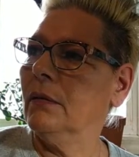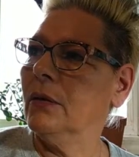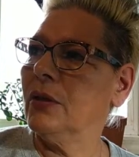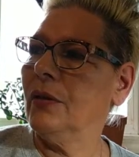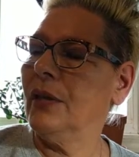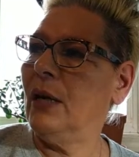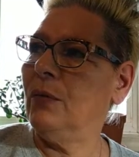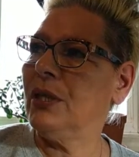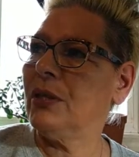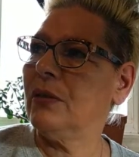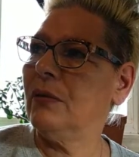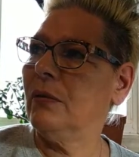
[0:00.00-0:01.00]
So that
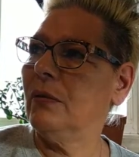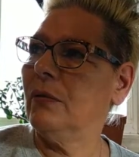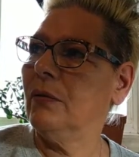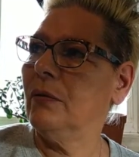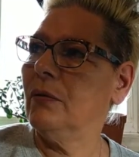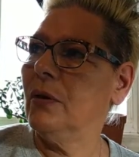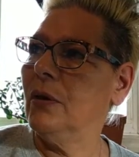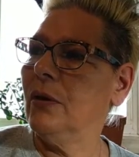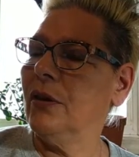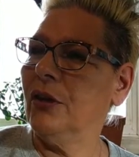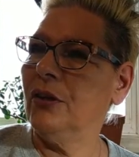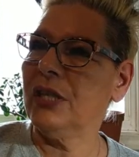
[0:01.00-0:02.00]
was
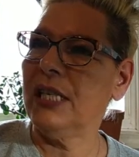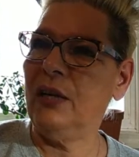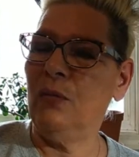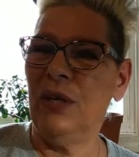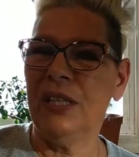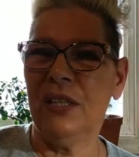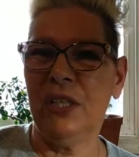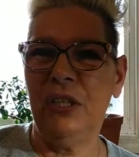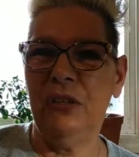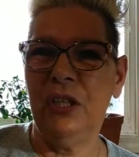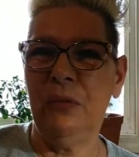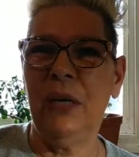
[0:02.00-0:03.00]
Thursday. It wasn't
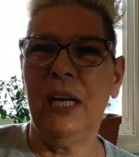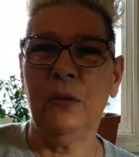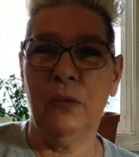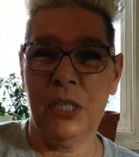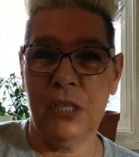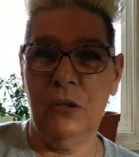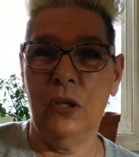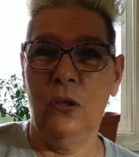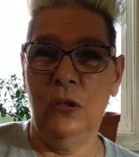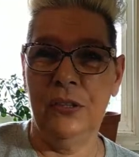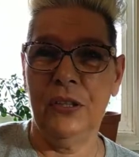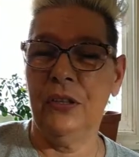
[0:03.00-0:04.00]
too too bad. It was still
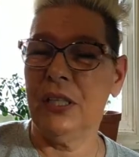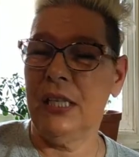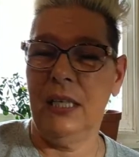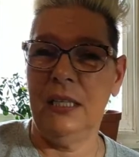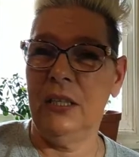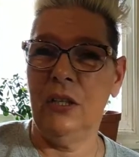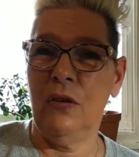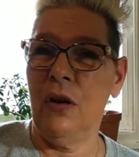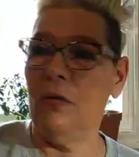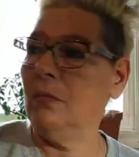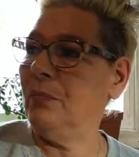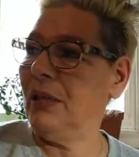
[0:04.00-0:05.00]
cold Thursday. I didn't go
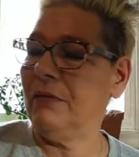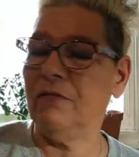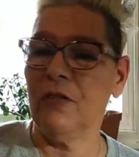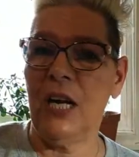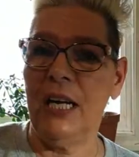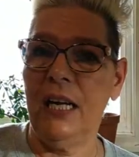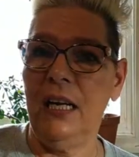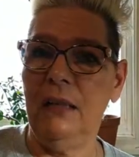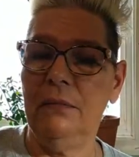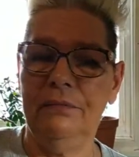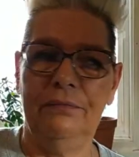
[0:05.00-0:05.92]
out, but Friday